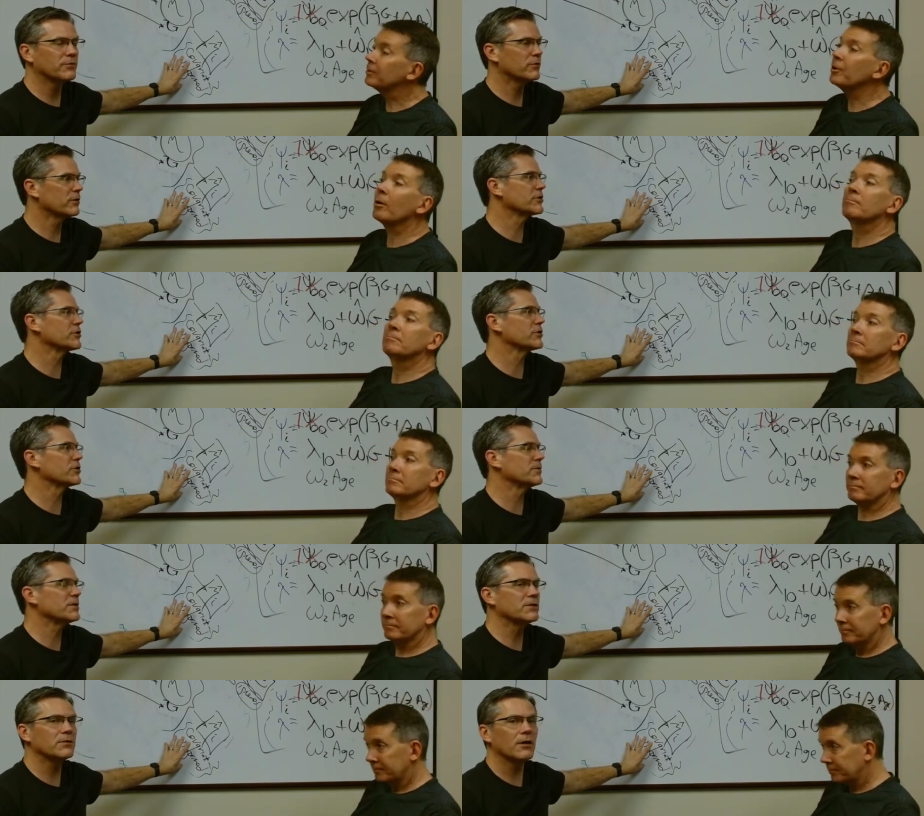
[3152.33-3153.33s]
Speaker 1: of
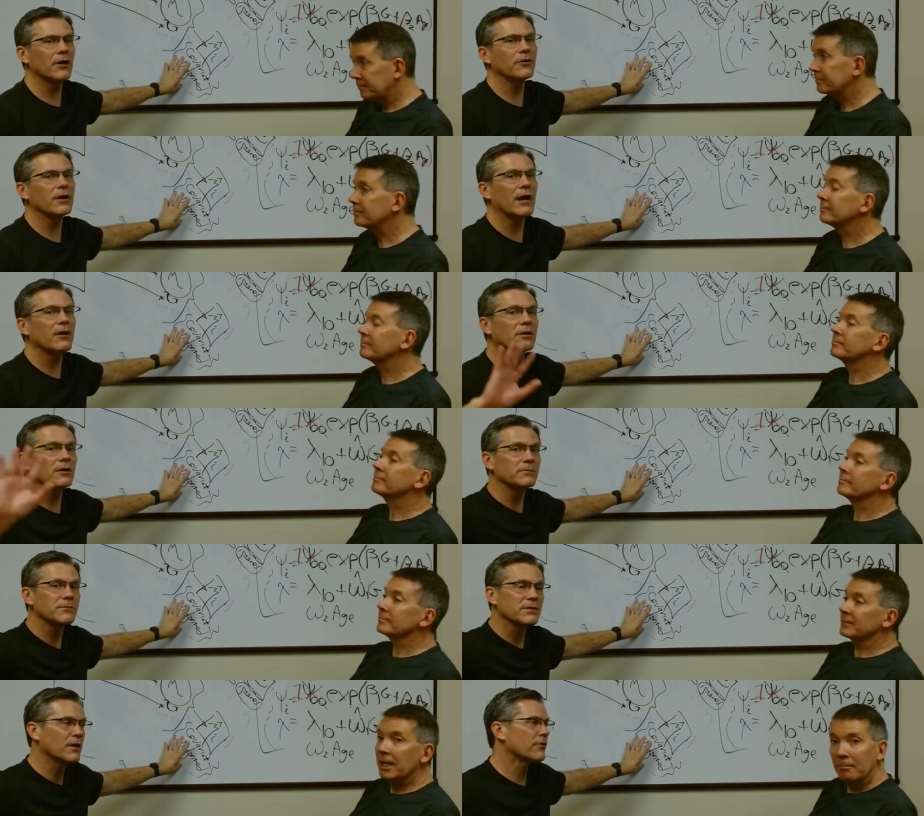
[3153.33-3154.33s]
relationships to other
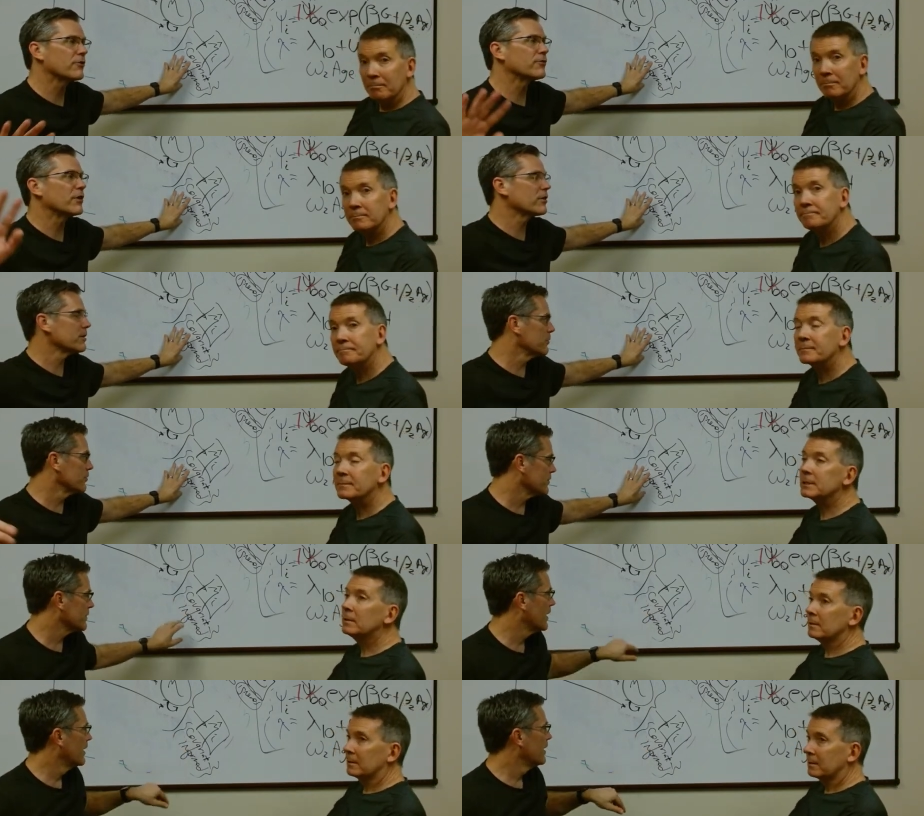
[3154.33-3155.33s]
outcomes, yep. other
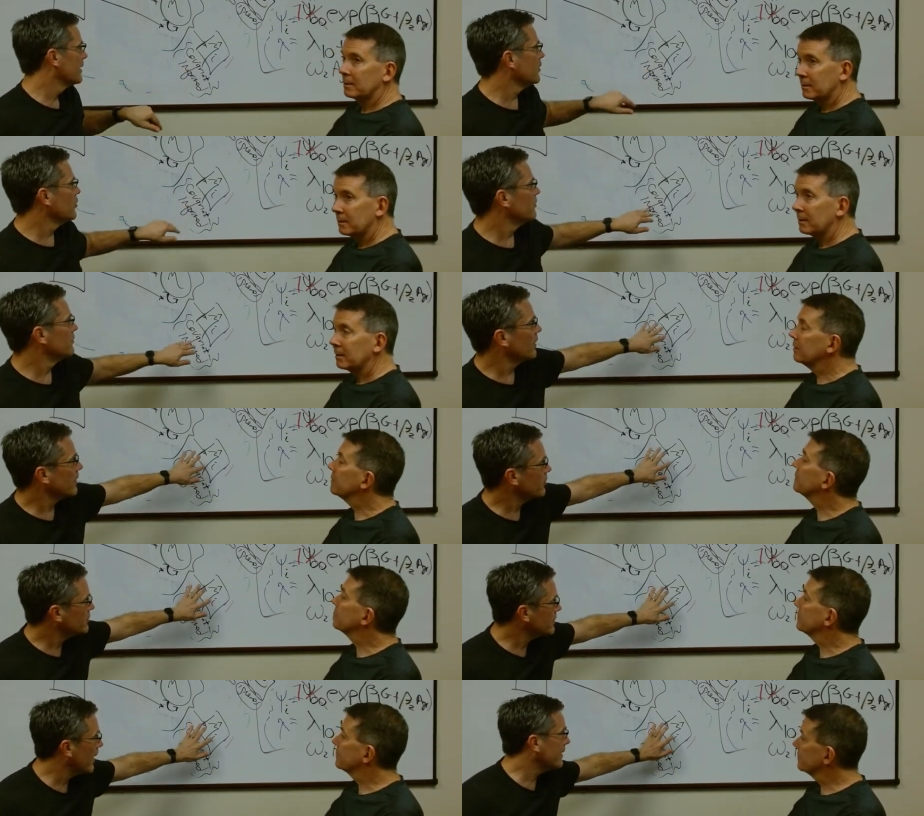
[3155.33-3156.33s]
variables. That you like,
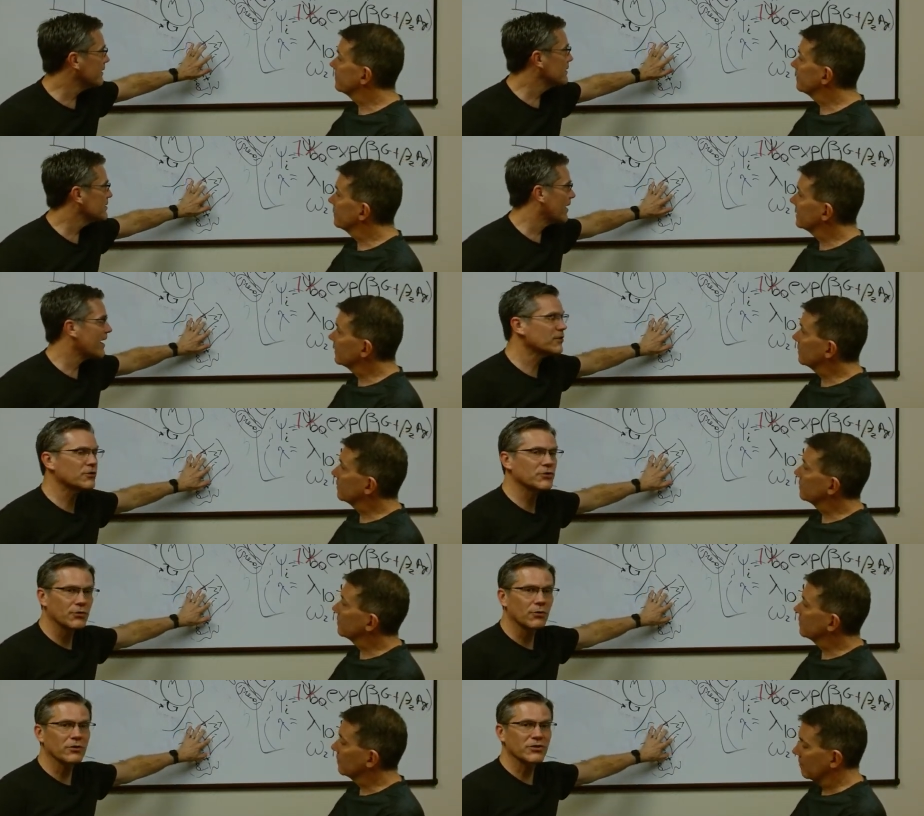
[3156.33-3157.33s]
you take these factor
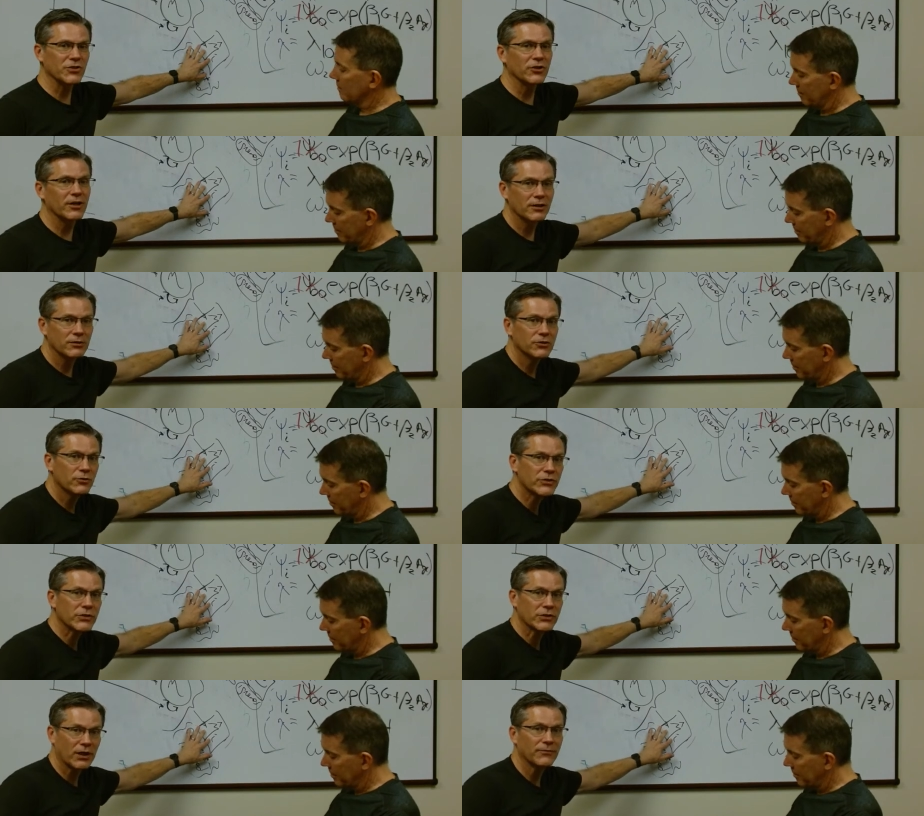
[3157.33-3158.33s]
scores and you're going to do
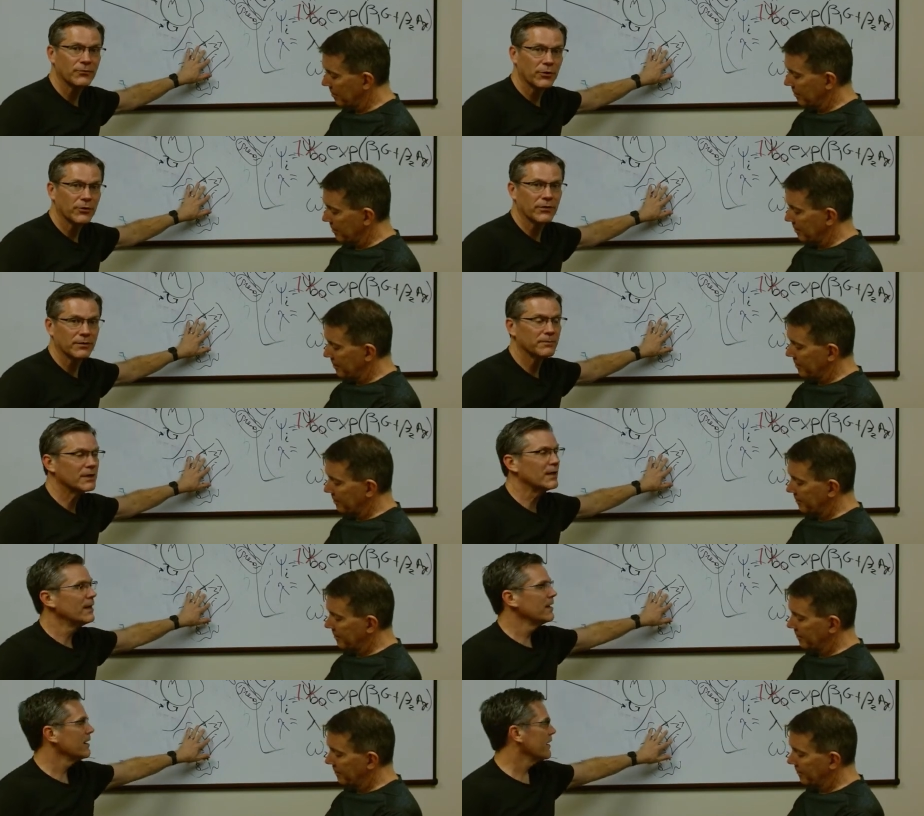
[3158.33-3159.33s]
stuff with them,
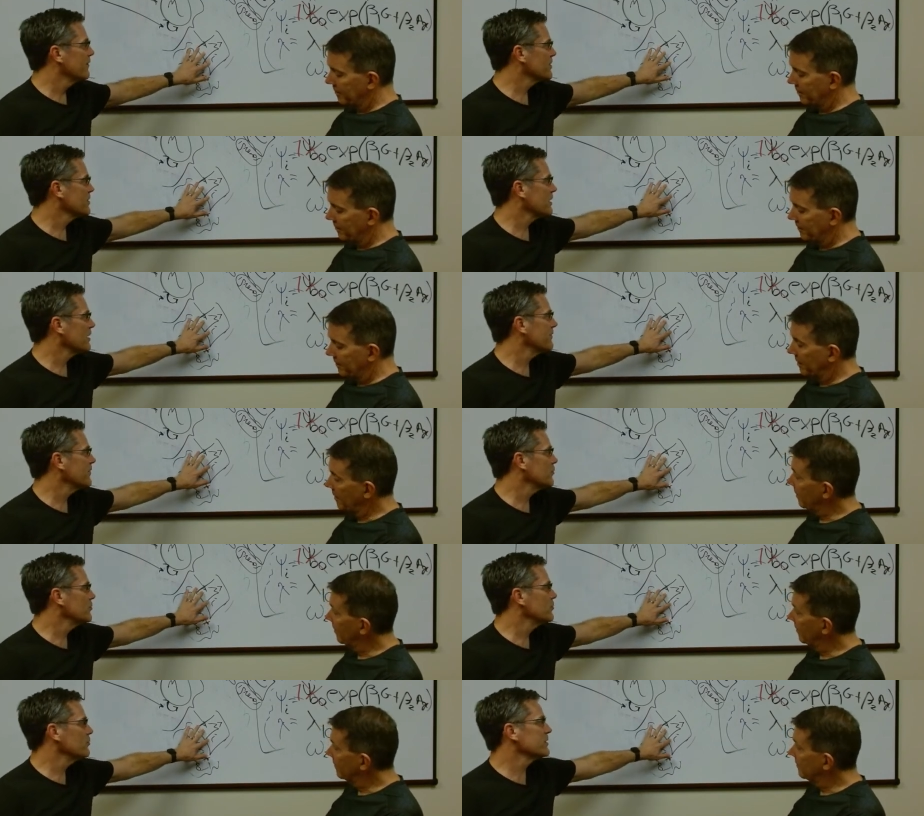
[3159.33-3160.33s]
and the stuff
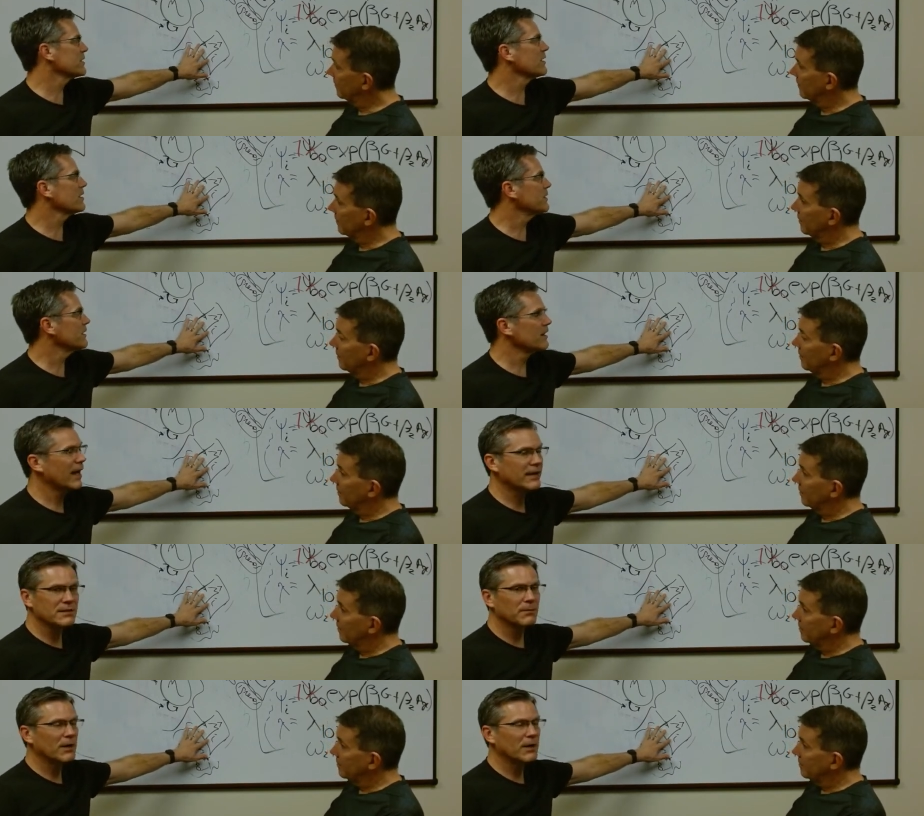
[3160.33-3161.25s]
you do is going to be less